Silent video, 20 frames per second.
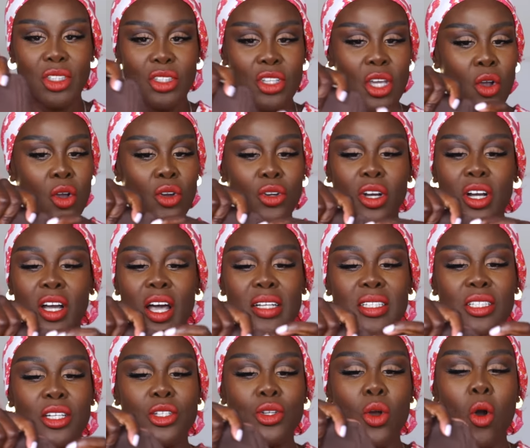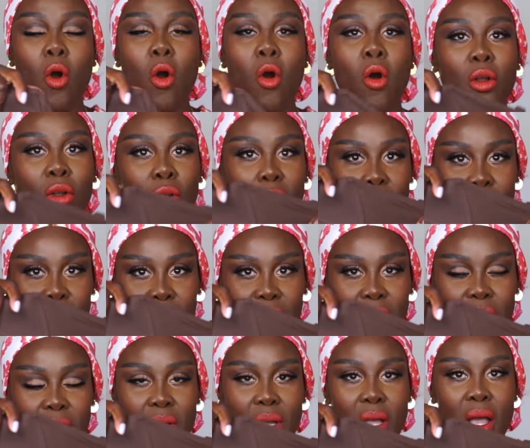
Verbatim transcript: You're going to cut it all off.